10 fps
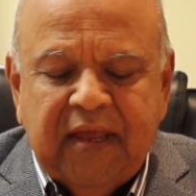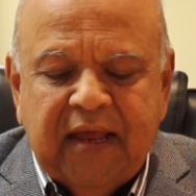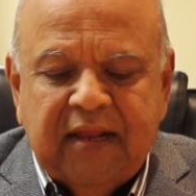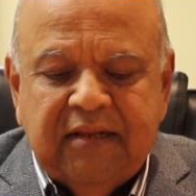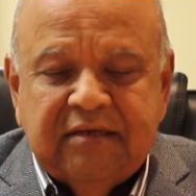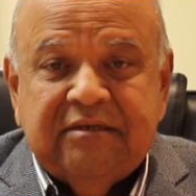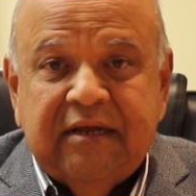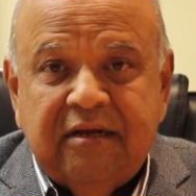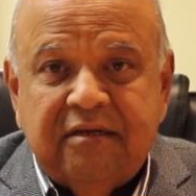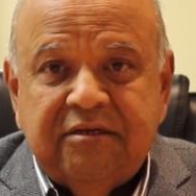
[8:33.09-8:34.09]
And this
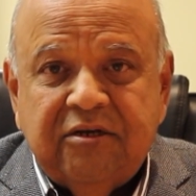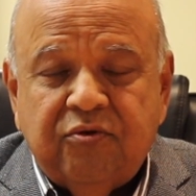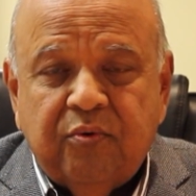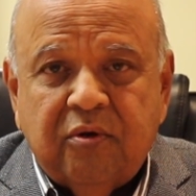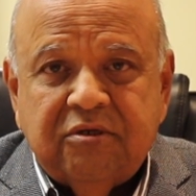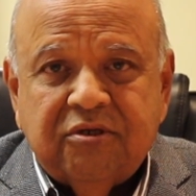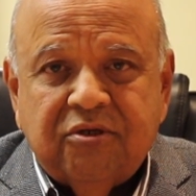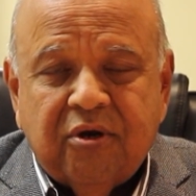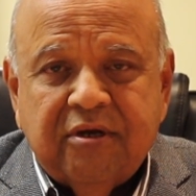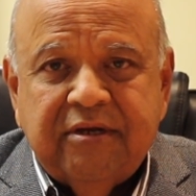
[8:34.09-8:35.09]
tendency towards
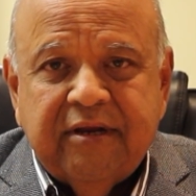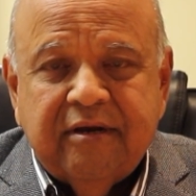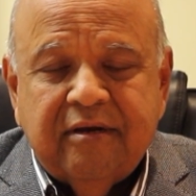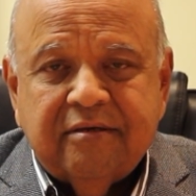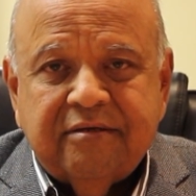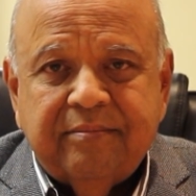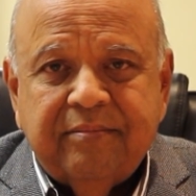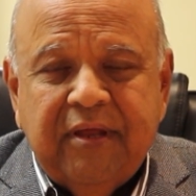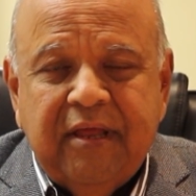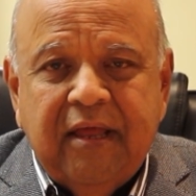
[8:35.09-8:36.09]

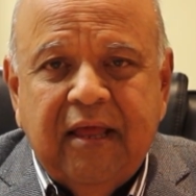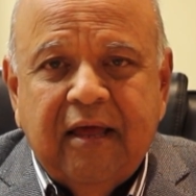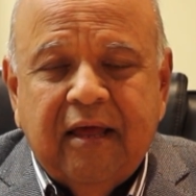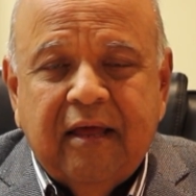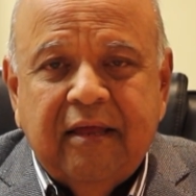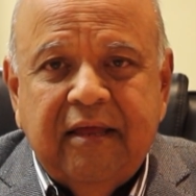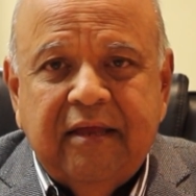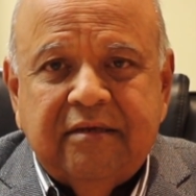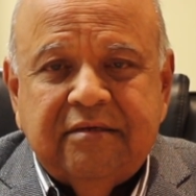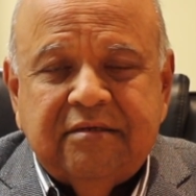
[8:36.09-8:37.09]
authoritarianism
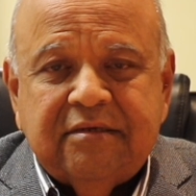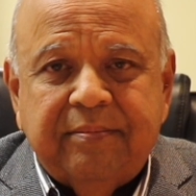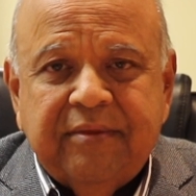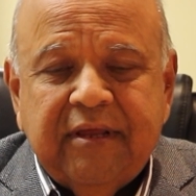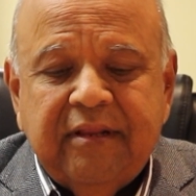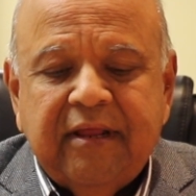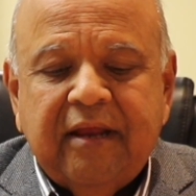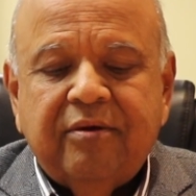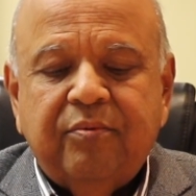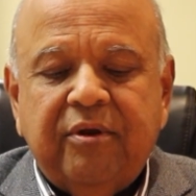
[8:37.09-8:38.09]
is something
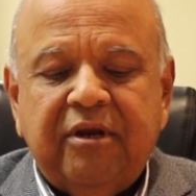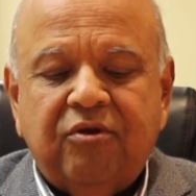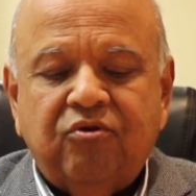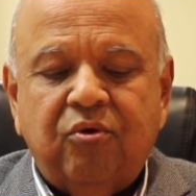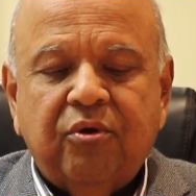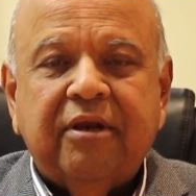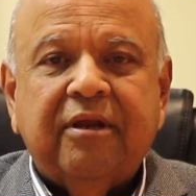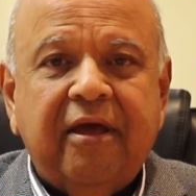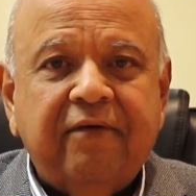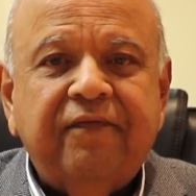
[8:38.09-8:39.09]
that we need to look
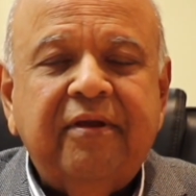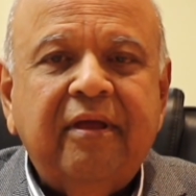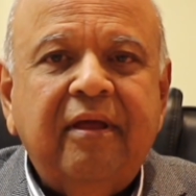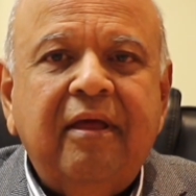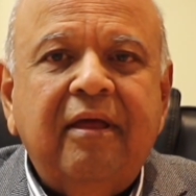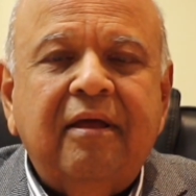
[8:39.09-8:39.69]
at carefully.